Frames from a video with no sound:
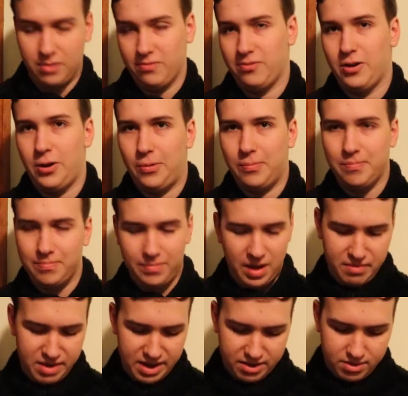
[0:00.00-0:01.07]
Foe, my
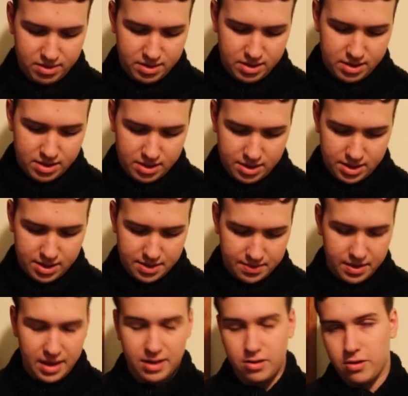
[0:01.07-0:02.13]
bad.
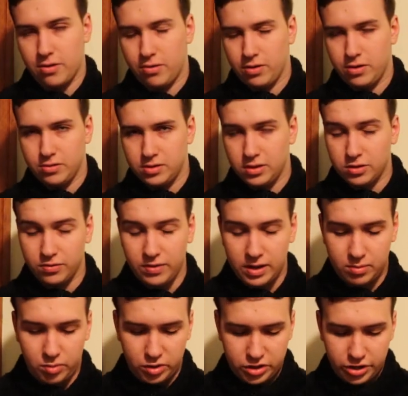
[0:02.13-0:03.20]
And you can only use each
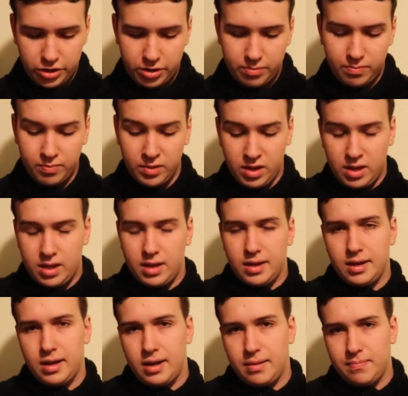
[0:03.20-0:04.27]
effect per turn.
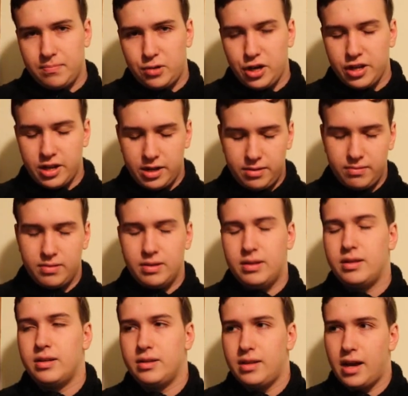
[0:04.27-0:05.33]
Pretty good.
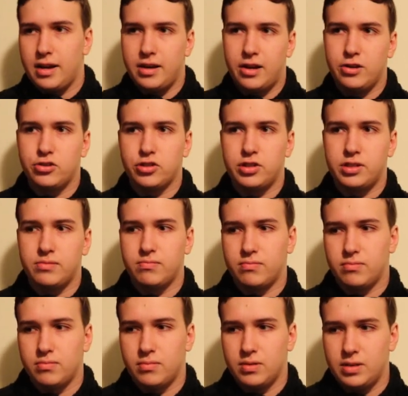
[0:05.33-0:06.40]

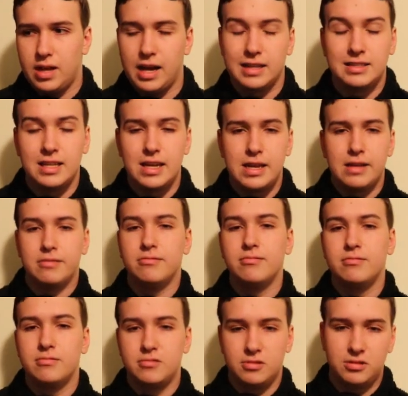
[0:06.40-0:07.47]
919.
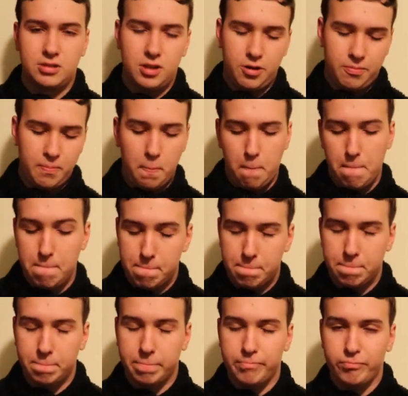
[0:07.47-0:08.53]
So,
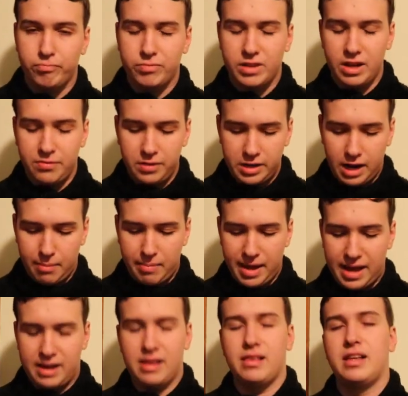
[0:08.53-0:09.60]
definitely not
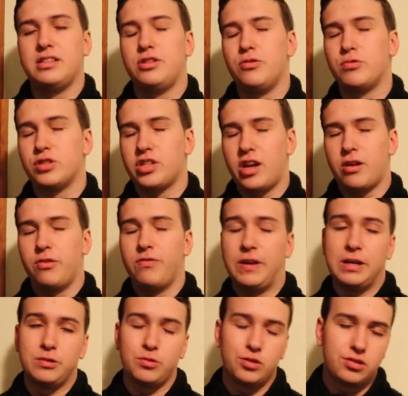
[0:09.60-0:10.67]
bad. It lets you recycle
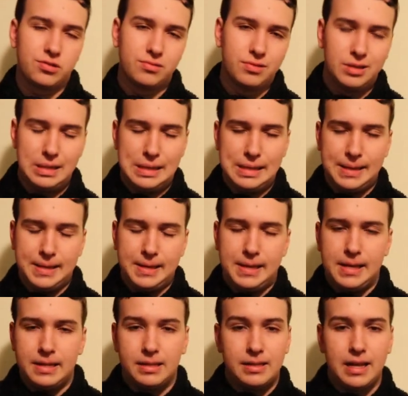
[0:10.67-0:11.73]
things, which
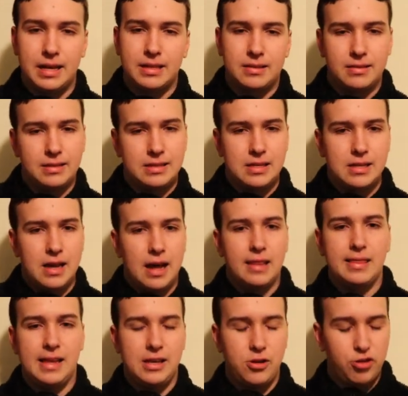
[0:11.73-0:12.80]
the deck did
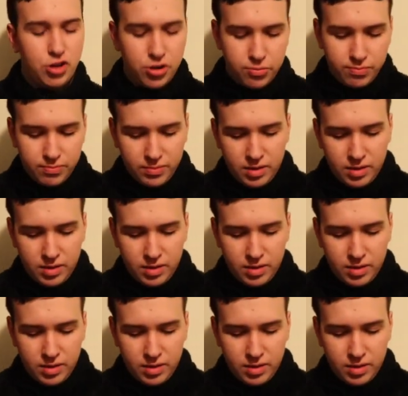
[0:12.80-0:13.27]
not let you do.